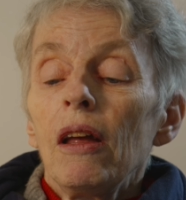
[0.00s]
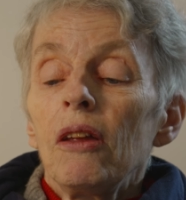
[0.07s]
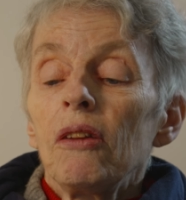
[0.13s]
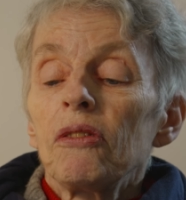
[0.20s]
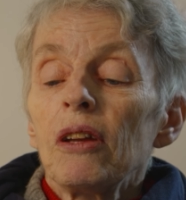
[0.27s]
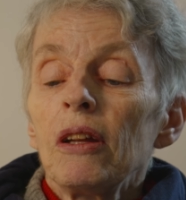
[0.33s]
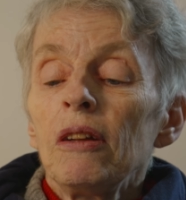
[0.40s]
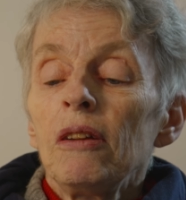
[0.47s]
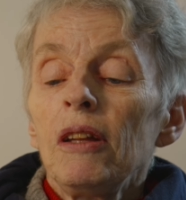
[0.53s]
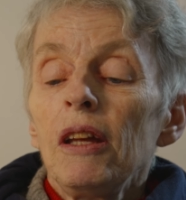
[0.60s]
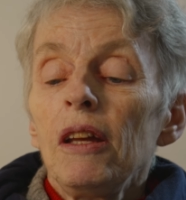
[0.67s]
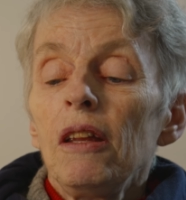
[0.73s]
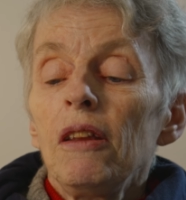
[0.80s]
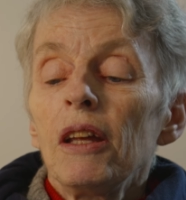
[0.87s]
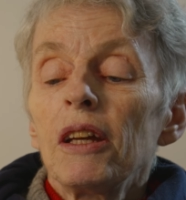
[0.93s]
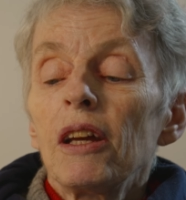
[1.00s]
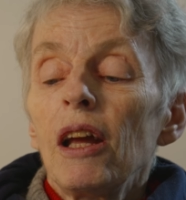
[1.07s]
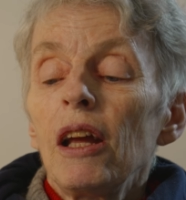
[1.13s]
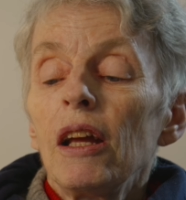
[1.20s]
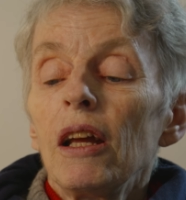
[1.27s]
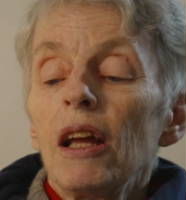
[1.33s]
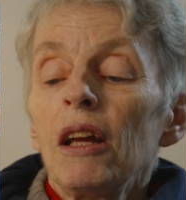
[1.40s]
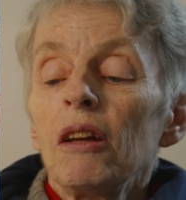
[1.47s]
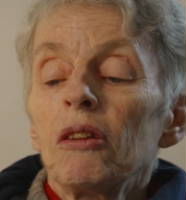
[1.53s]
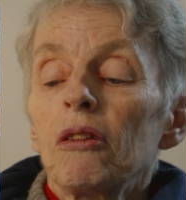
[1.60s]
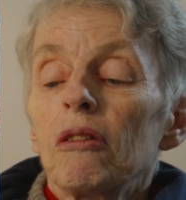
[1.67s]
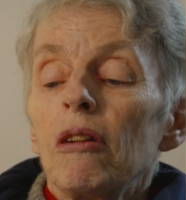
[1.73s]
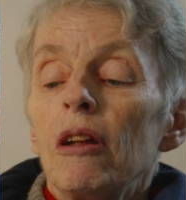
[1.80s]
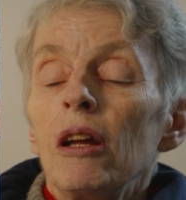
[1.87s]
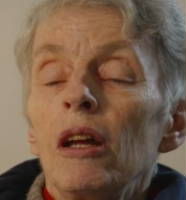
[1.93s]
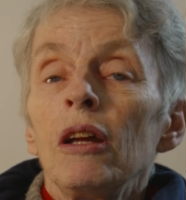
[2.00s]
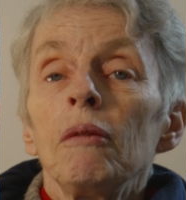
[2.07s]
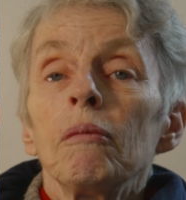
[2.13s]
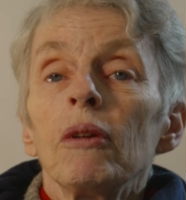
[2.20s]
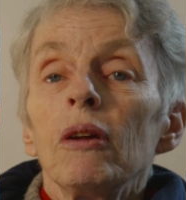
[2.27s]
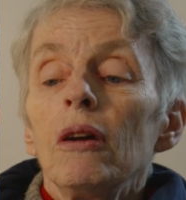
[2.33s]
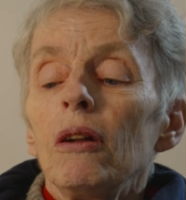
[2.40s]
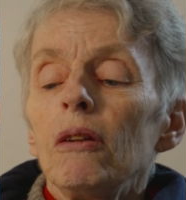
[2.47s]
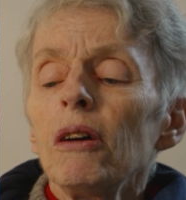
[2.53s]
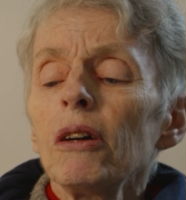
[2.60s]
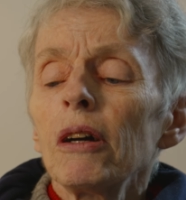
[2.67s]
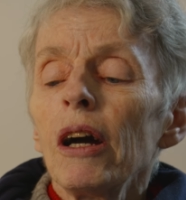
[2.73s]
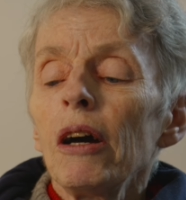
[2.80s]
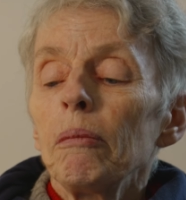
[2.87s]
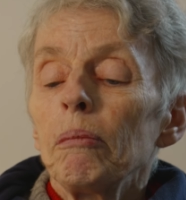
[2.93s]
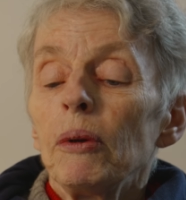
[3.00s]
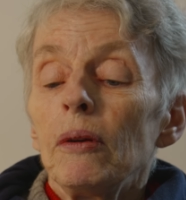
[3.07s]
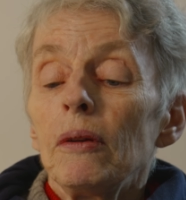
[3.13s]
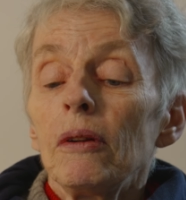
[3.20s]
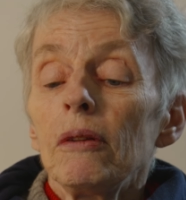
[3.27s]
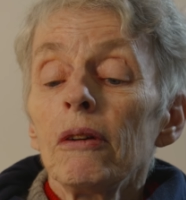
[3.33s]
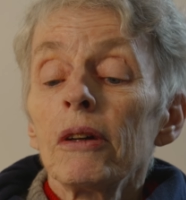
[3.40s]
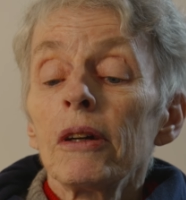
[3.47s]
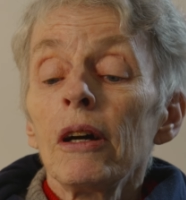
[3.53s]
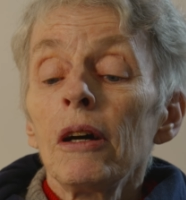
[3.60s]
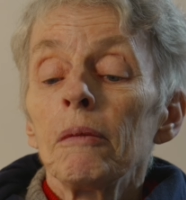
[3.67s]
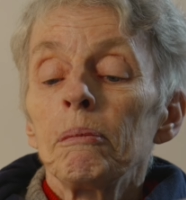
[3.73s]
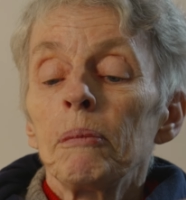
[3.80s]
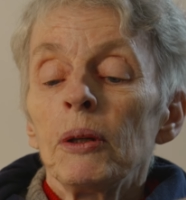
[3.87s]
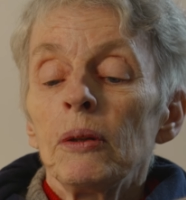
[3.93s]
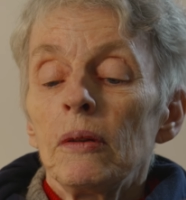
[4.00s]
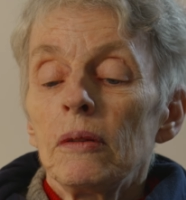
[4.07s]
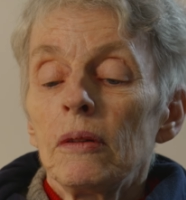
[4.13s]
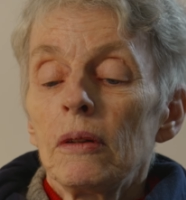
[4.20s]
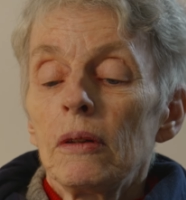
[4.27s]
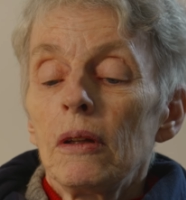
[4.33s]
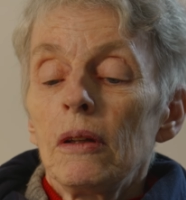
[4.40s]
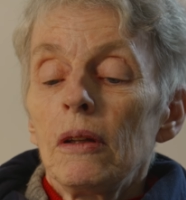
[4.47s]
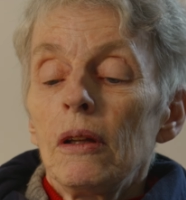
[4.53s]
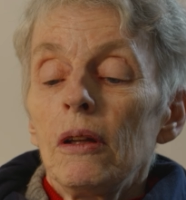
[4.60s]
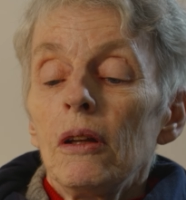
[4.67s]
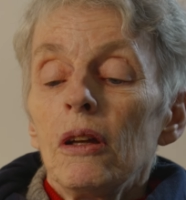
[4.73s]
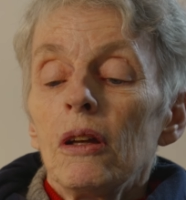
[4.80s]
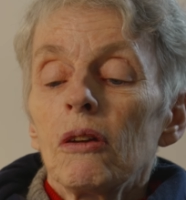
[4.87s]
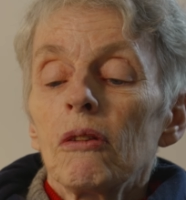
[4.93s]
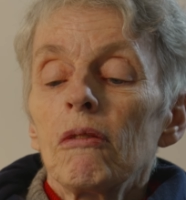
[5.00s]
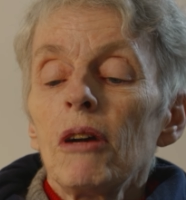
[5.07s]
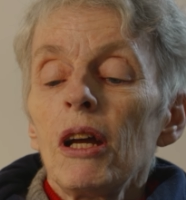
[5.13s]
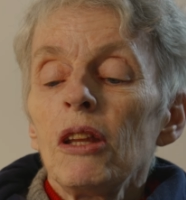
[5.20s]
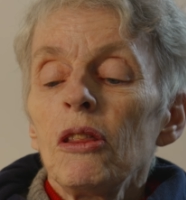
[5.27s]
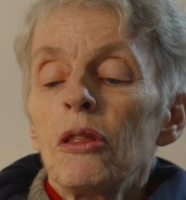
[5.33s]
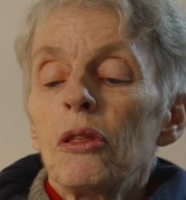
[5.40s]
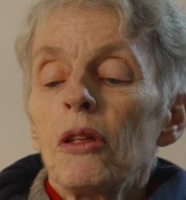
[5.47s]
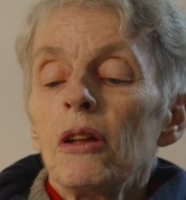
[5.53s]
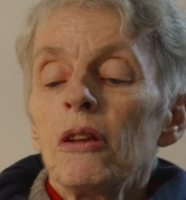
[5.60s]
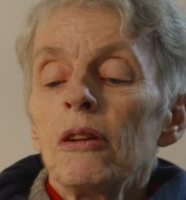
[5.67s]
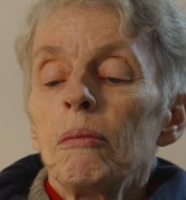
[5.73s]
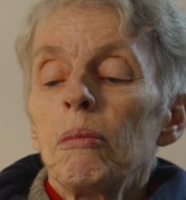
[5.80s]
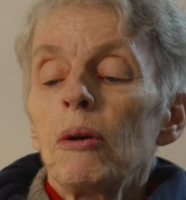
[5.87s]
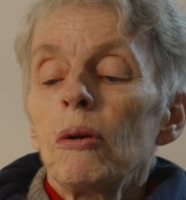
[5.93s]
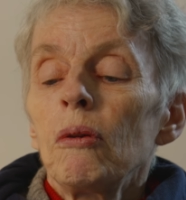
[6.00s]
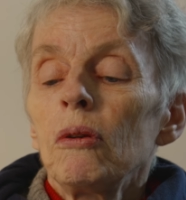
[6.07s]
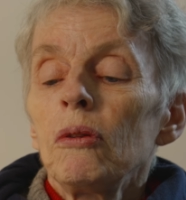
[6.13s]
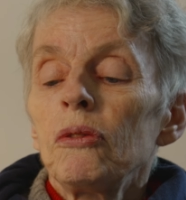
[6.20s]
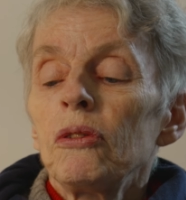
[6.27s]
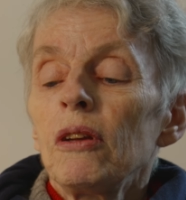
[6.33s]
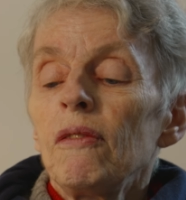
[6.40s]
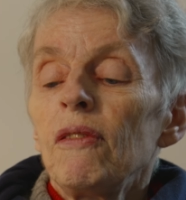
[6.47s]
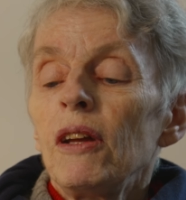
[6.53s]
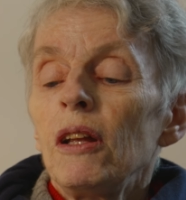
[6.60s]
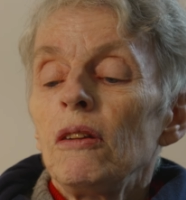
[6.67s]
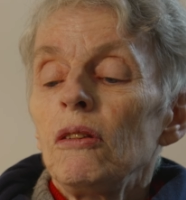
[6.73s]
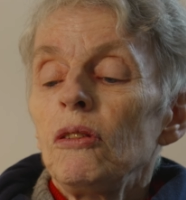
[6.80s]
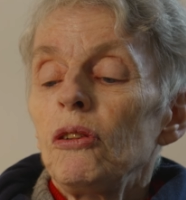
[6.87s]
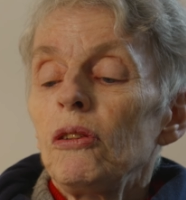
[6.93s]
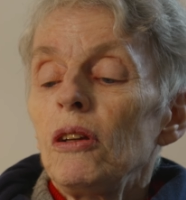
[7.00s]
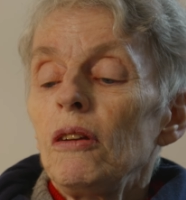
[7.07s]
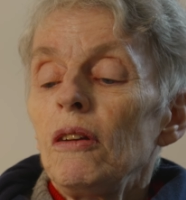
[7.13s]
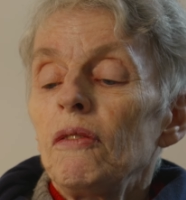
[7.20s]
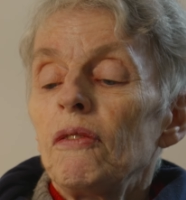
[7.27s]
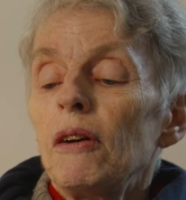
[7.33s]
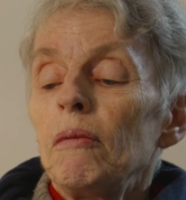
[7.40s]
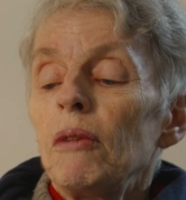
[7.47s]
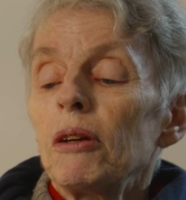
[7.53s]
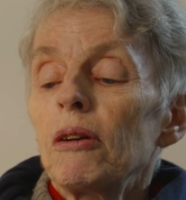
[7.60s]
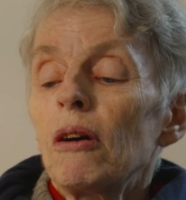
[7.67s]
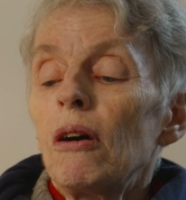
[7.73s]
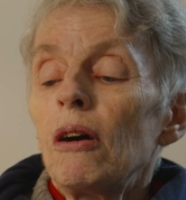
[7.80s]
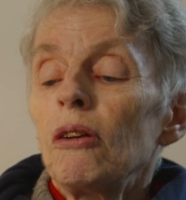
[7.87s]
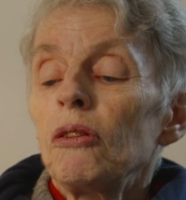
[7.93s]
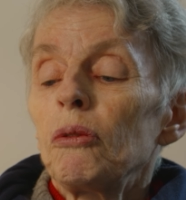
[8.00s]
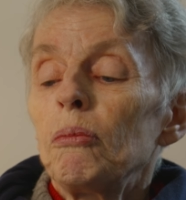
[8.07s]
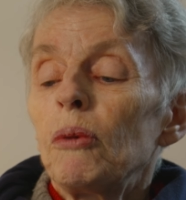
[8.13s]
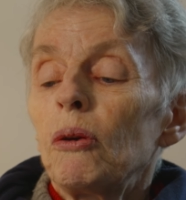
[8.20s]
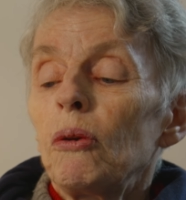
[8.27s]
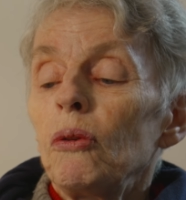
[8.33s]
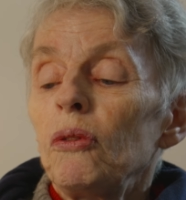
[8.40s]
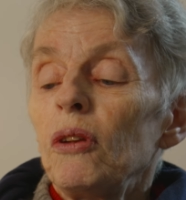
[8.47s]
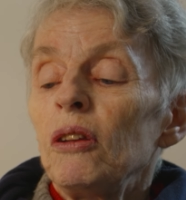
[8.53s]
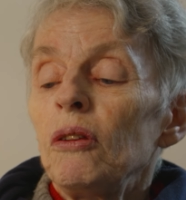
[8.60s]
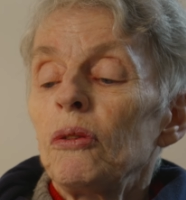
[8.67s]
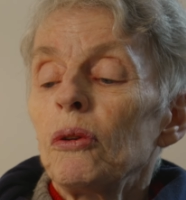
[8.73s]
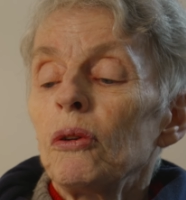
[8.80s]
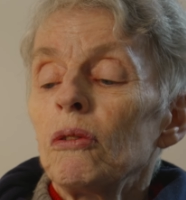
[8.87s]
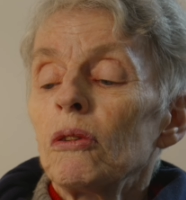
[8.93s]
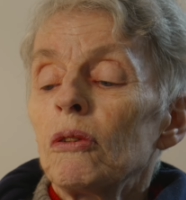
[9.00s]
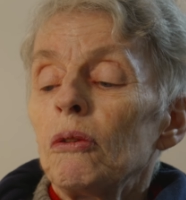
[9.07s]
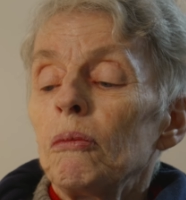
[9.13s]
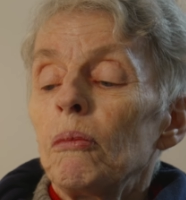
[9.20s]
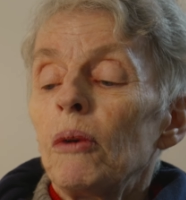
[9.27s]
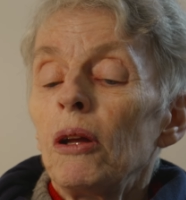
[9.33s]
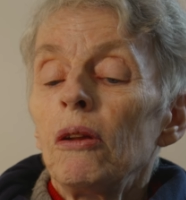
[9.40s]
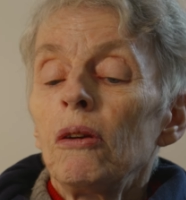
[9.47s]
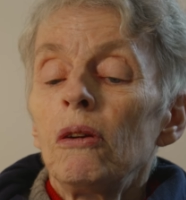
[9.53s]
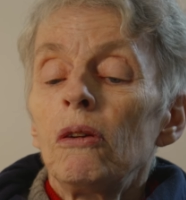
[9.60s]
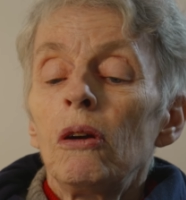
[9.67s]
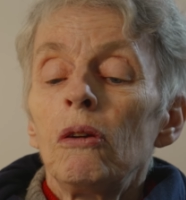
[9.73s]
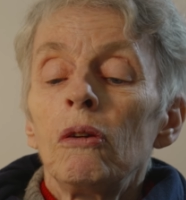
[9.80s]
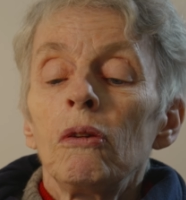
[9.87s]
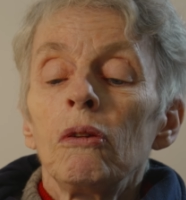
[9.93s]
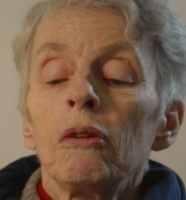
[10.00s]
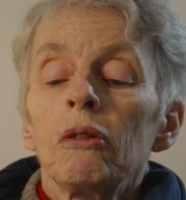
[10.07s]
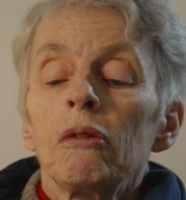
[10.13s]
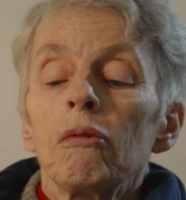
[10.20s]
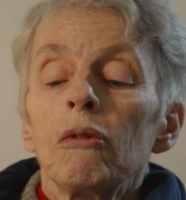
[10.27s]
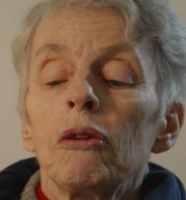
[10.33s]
Suddenly the king exclaimed, "Look up! Look up!" Great thunderbolts of energy from the cosmos encircled Mother Earth